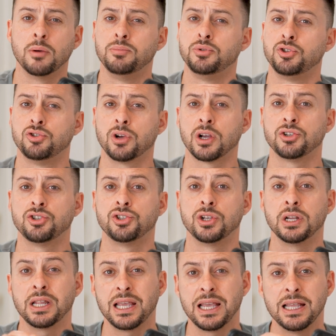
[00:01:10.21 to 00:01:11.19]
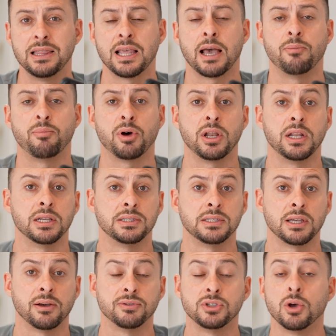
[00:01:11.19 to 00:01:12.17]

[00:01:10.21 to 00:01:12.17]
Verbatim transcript: obstruction in that button itself.